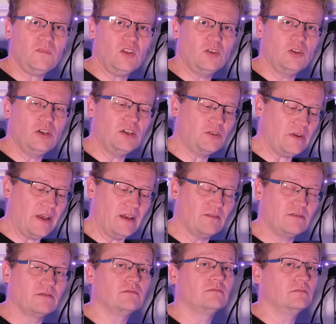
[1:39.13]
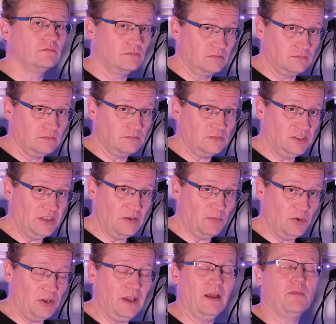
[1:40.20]
you need to have the
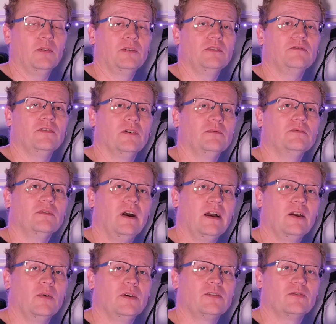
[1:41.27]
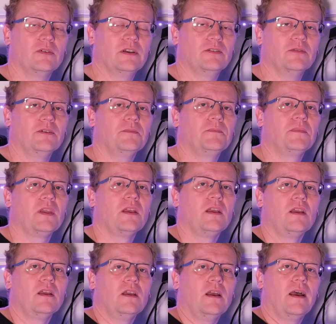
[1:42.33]
network app on your phone, iOS or Android.
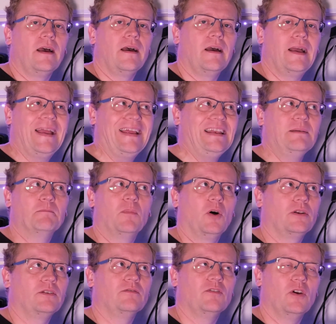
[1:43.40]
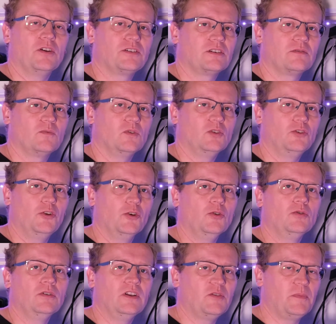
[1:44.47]
Any modern version will
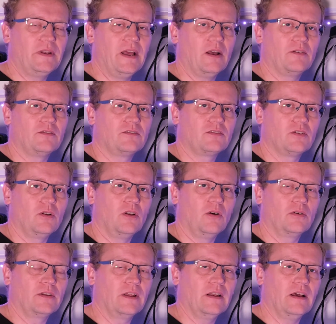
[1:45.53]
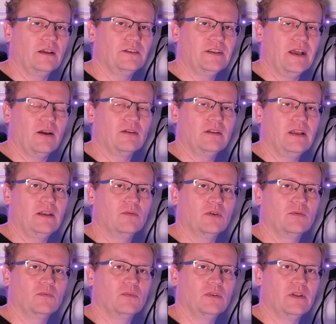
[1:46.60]
do. It's been out so long that I doubt
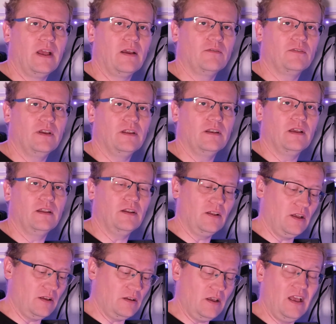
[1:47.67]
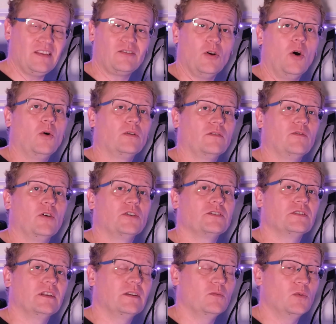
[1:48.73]
anyone would have an as old a
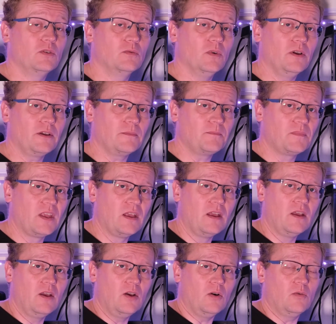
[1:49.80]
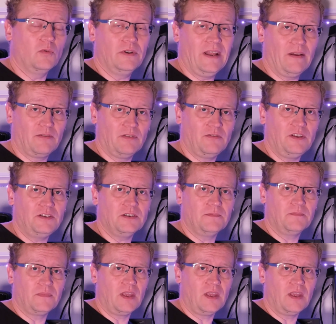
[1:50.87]
version that it wouldn't work or wouldn't have the feature.